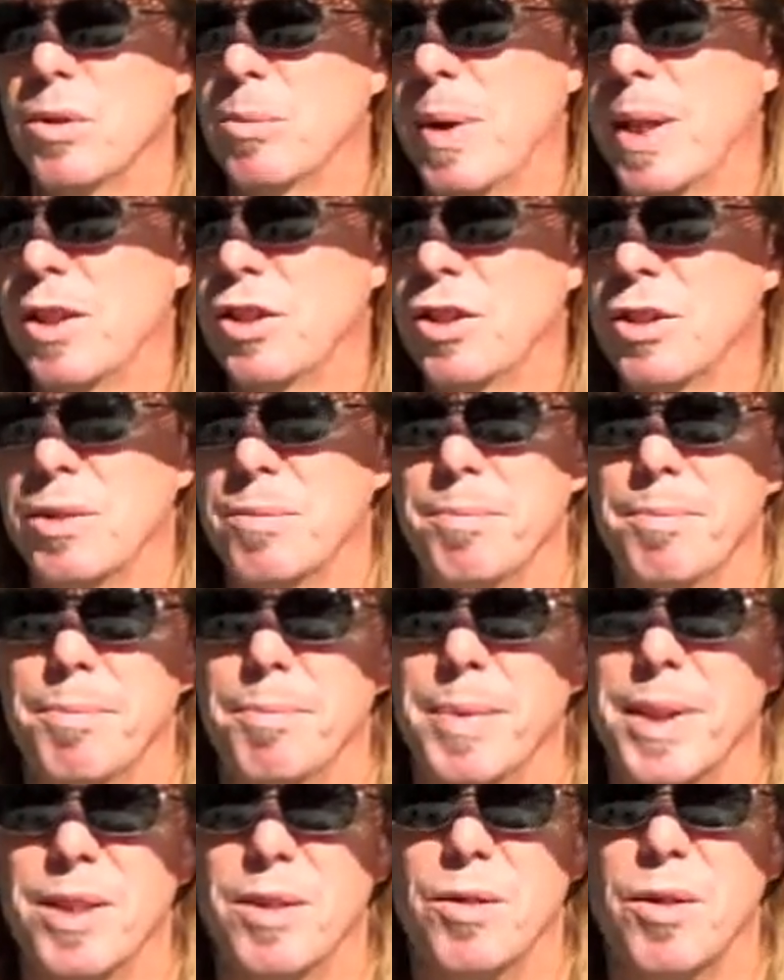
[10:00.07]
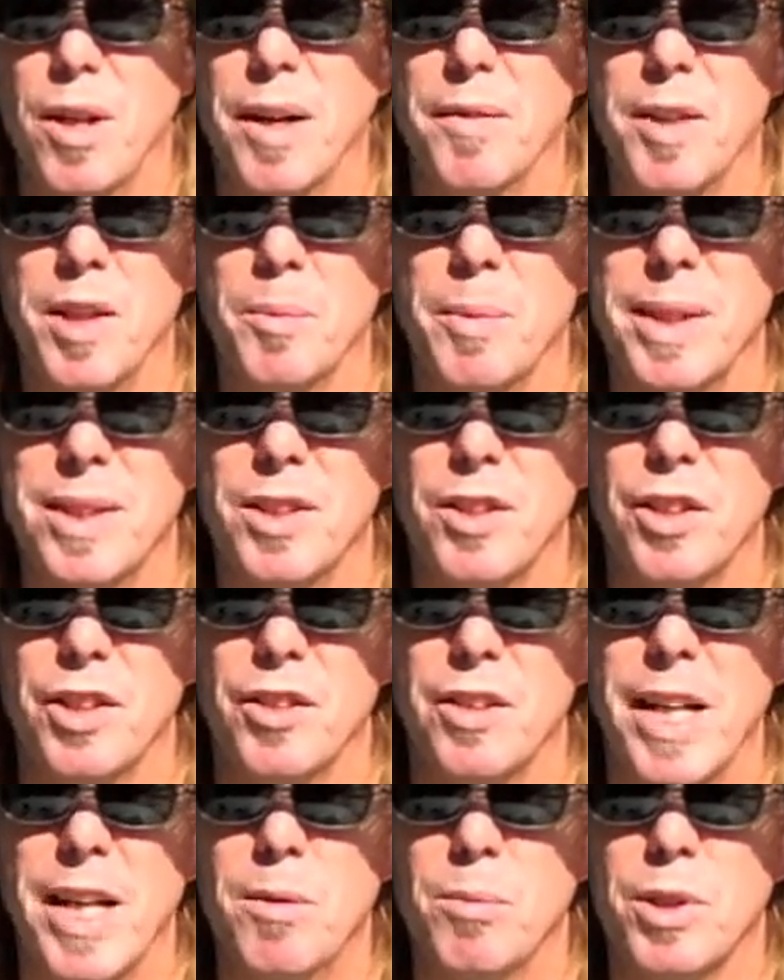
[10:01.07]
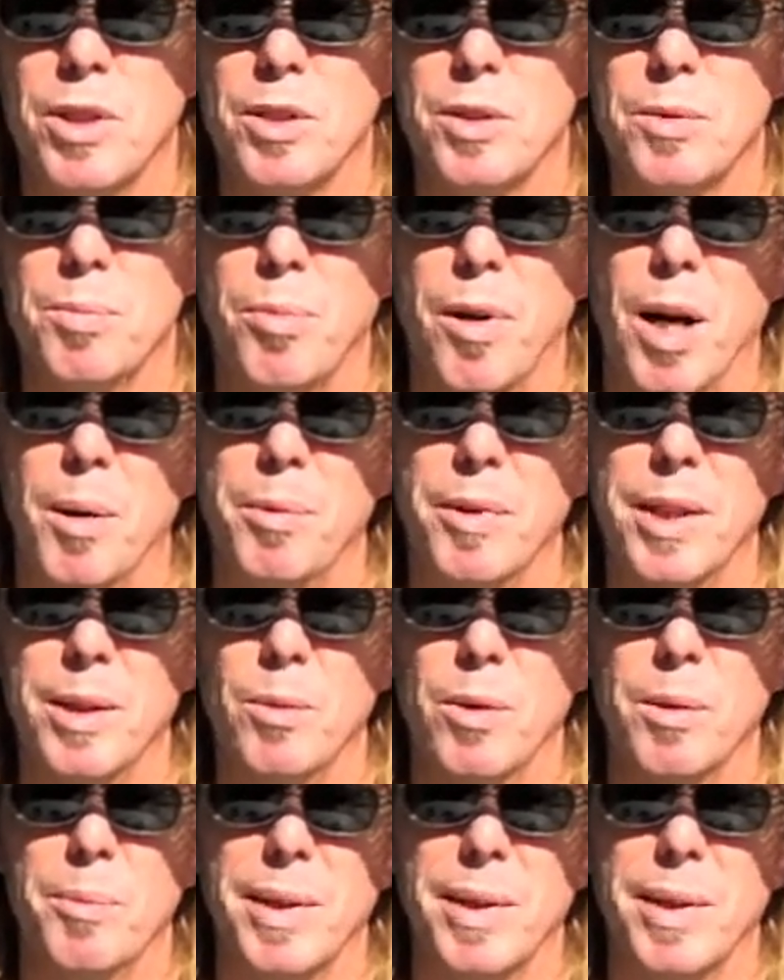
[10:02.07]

you may just be driving them into your neighbor's property where it